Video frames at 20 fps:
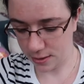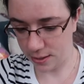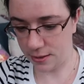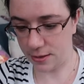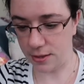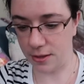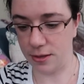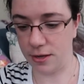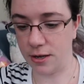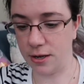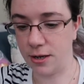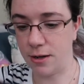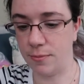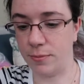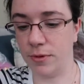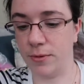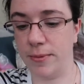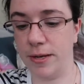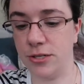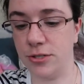then the
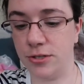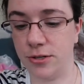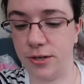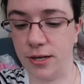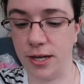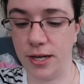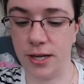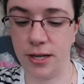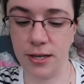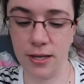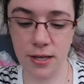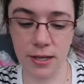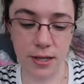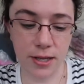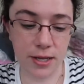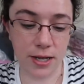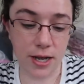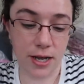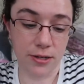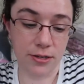complementary
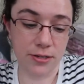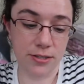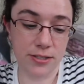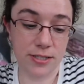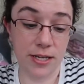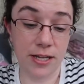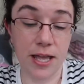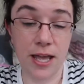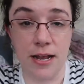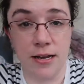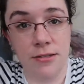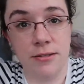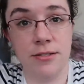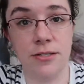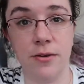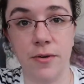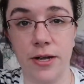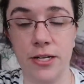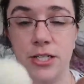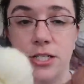colors again.
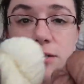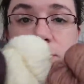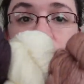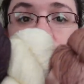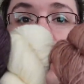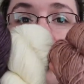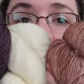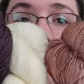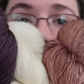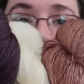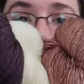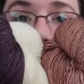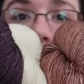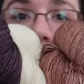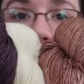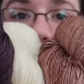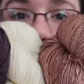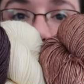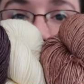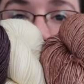So I just broke the
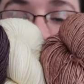color